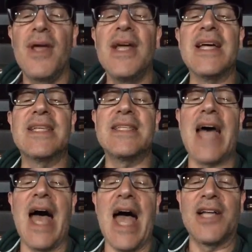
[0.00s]

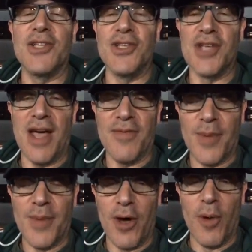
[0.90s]
Exactly, Jeff.
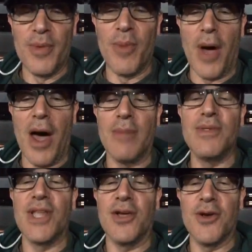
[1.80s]
My open
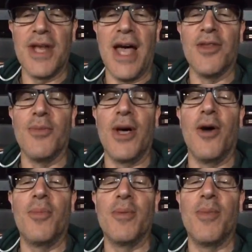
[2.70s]
bobs. They couldn't handle my
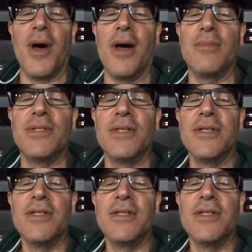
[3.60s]
open bobs.